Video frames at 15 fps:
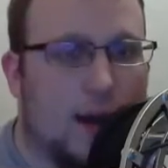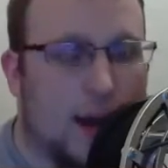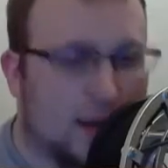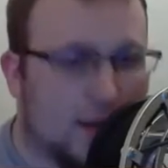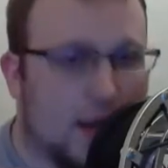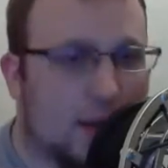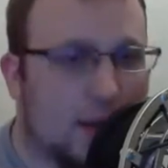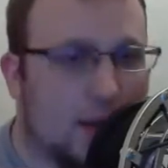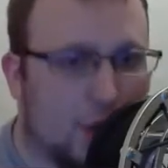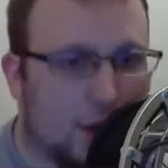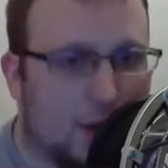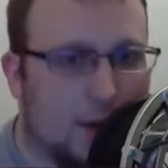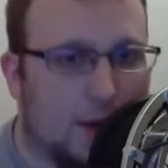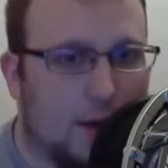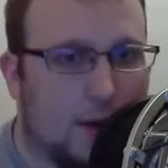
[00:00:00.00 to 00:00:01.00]
as they
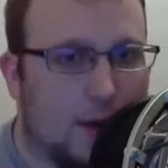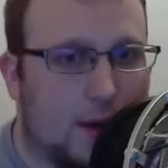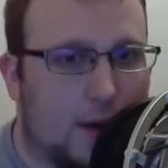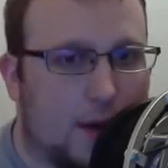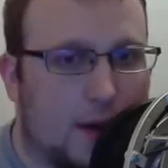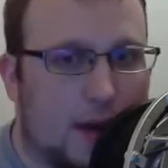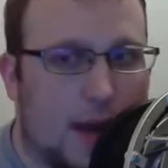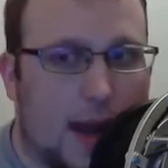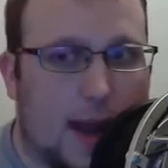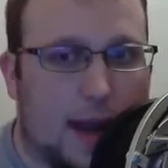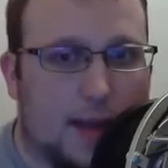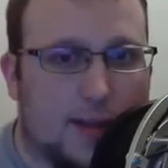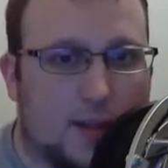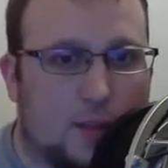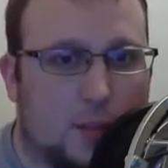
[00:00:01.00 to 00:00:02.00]
should,
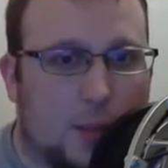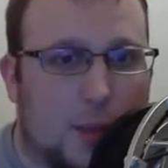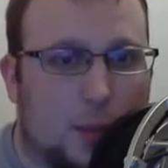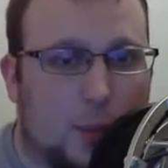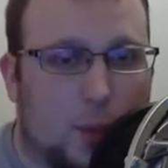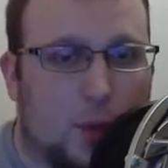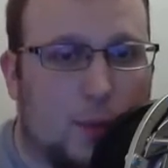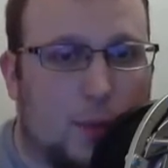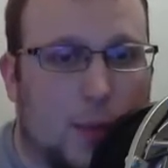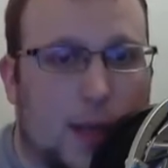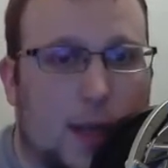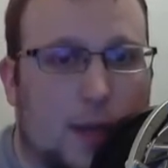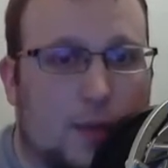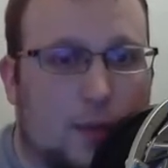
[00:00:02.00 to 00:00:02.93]
and people would be